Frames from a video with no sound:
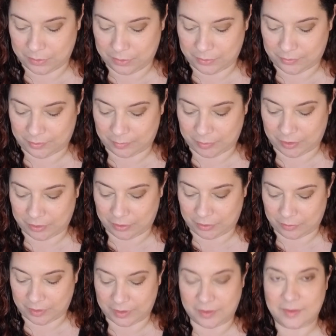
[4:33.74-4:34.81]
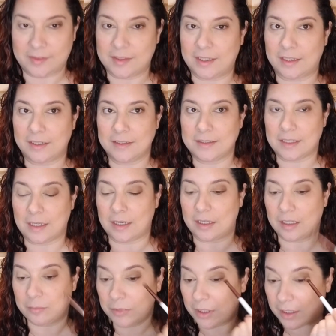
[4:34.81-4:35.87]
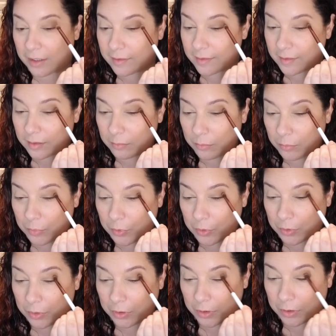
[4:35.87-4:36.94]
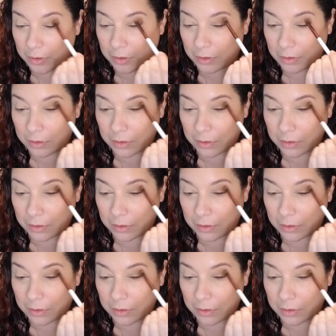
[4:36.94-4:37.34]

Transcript: So I'm going to go in a second time, add some more.